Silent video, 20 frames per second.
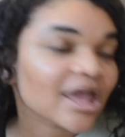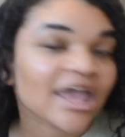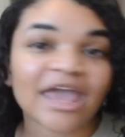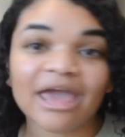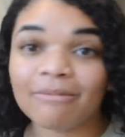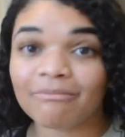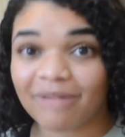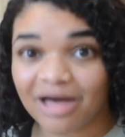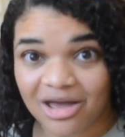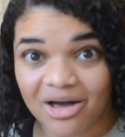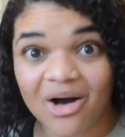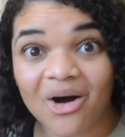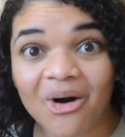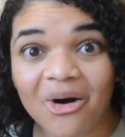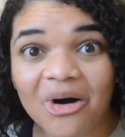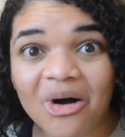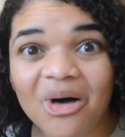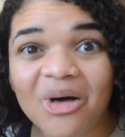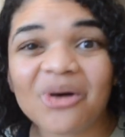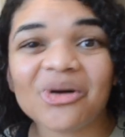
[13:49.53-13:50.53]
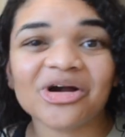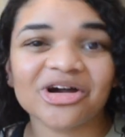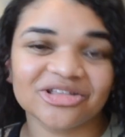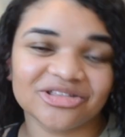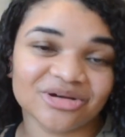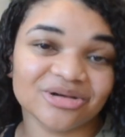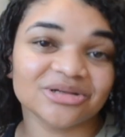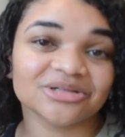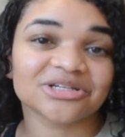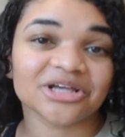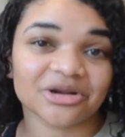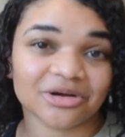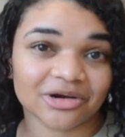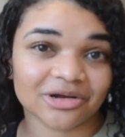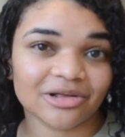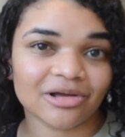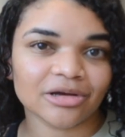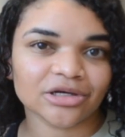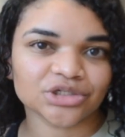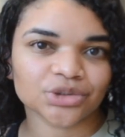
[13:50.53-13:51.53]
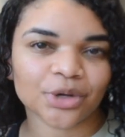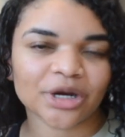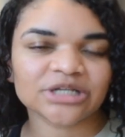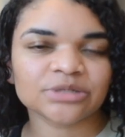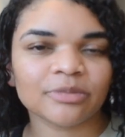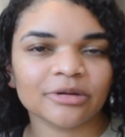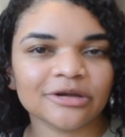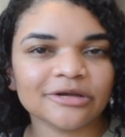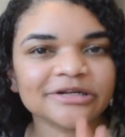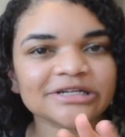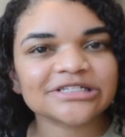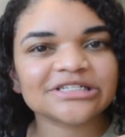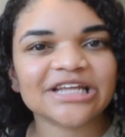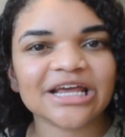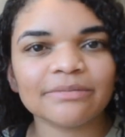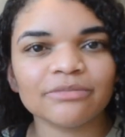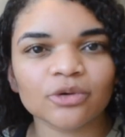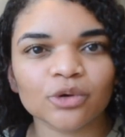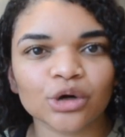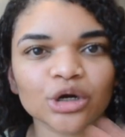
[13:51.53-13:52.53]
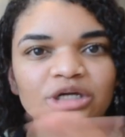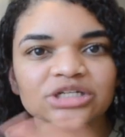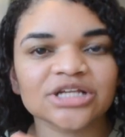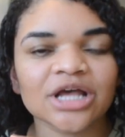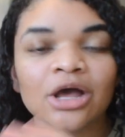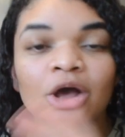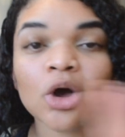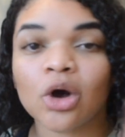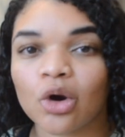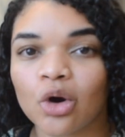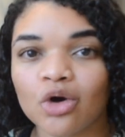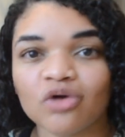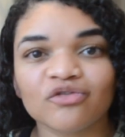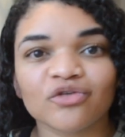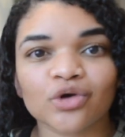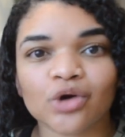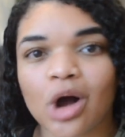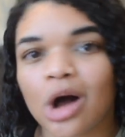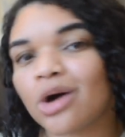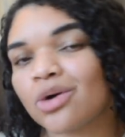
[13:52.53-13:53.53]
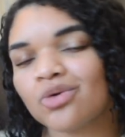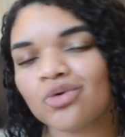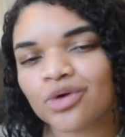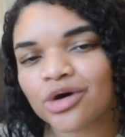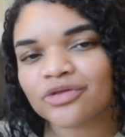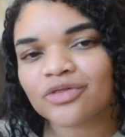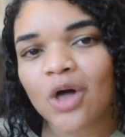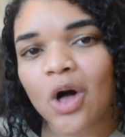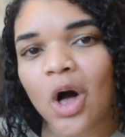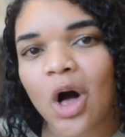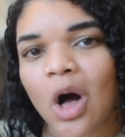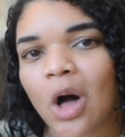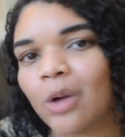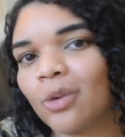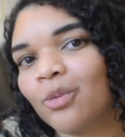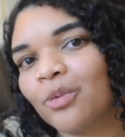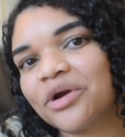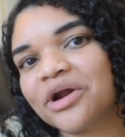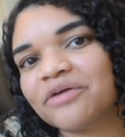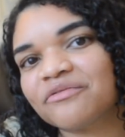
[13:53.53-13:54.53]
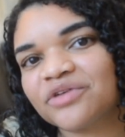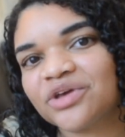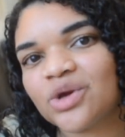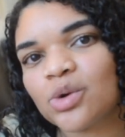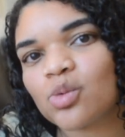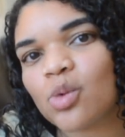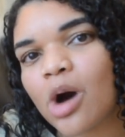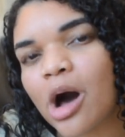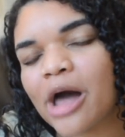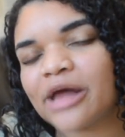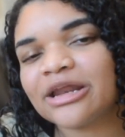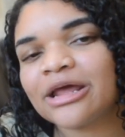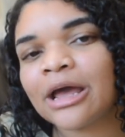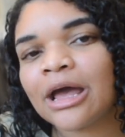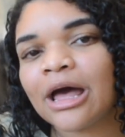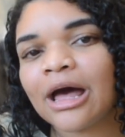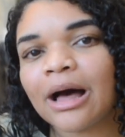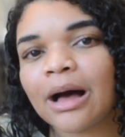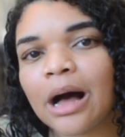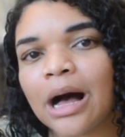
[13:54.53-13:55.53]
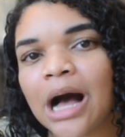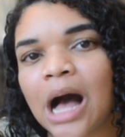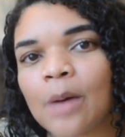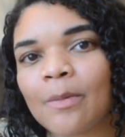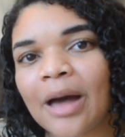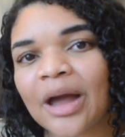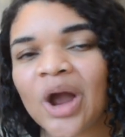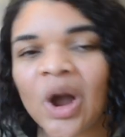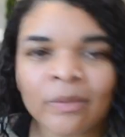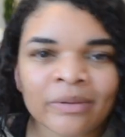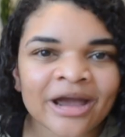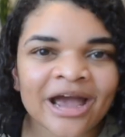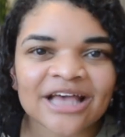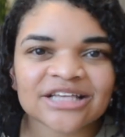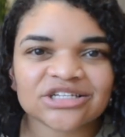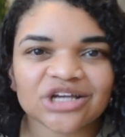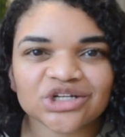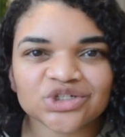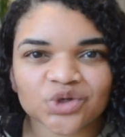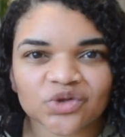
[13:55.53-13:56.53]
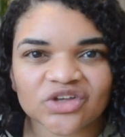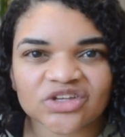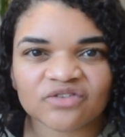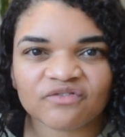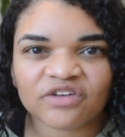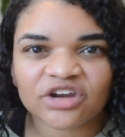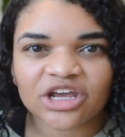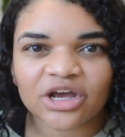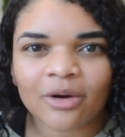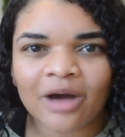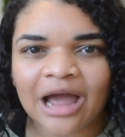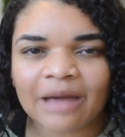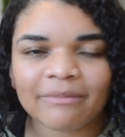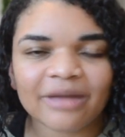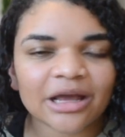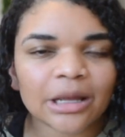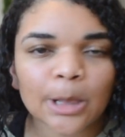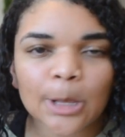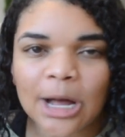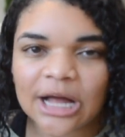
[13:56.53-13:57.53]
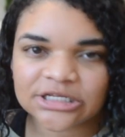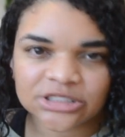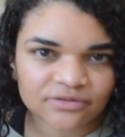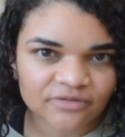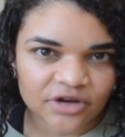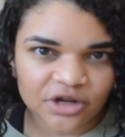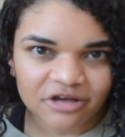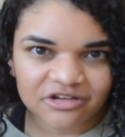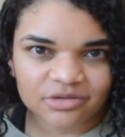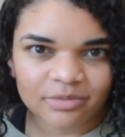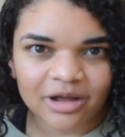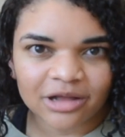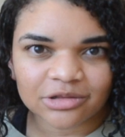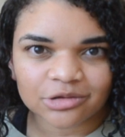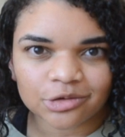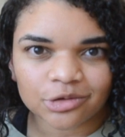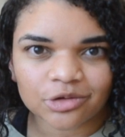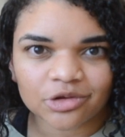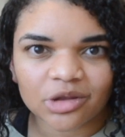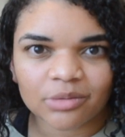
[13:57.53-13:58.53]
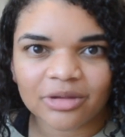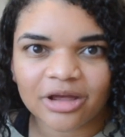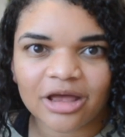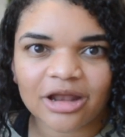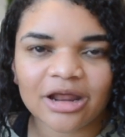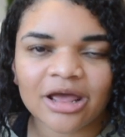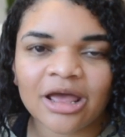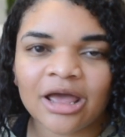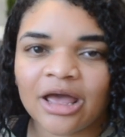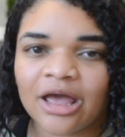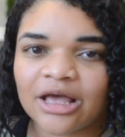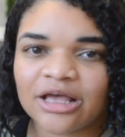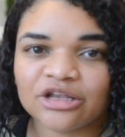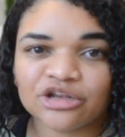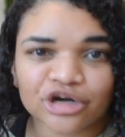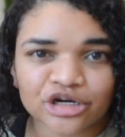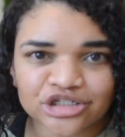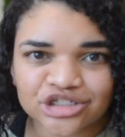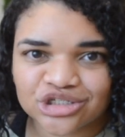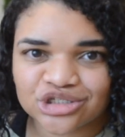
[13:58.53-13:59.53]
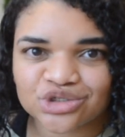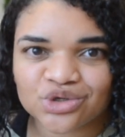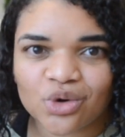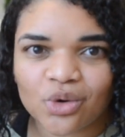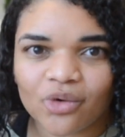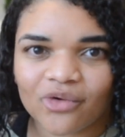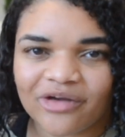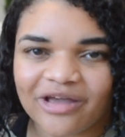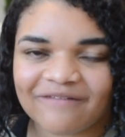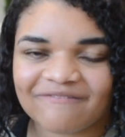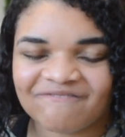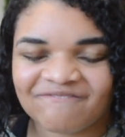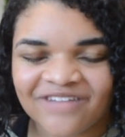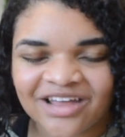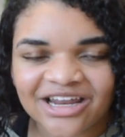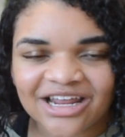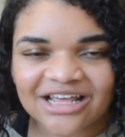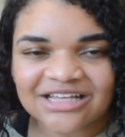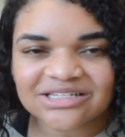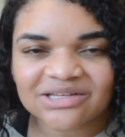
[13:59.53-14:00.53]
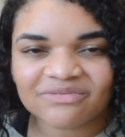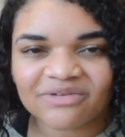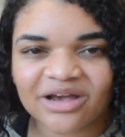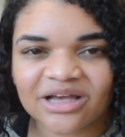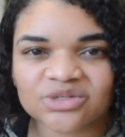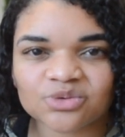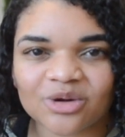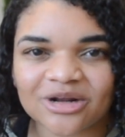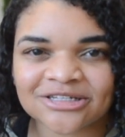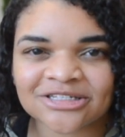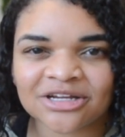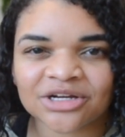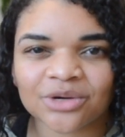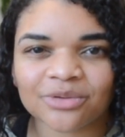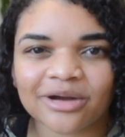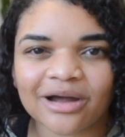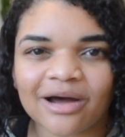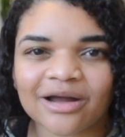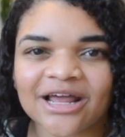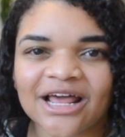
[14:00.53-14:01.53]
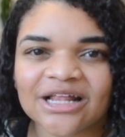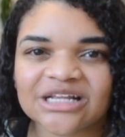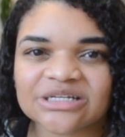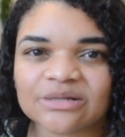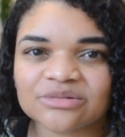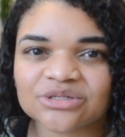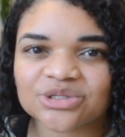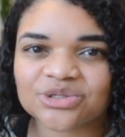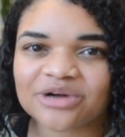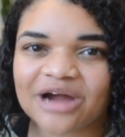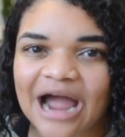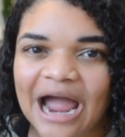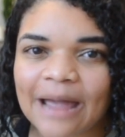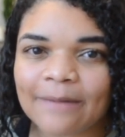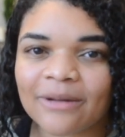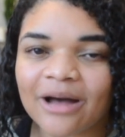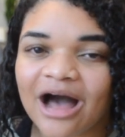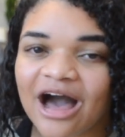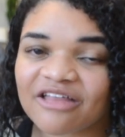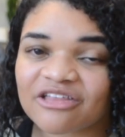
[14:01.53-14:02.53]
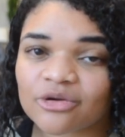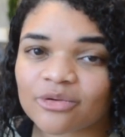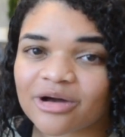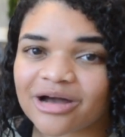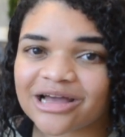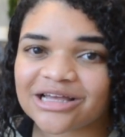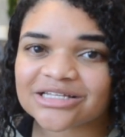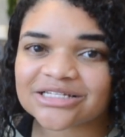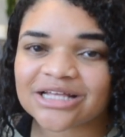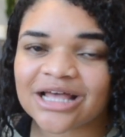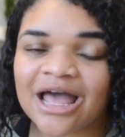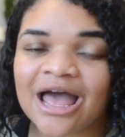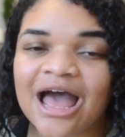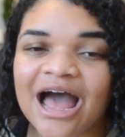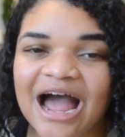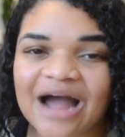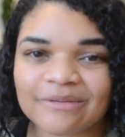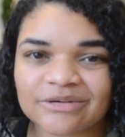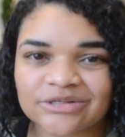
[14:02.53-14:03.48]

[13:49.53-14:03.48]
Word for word: in my haul are those Inner Glow shorts, but you just name yours overall or in the haul, whatever you want. I hope you guys enjoyed this video. I make lots of videos about Lululemon, nursing school, and fitness if you guys want to stick around and subscribe. Otherwise, I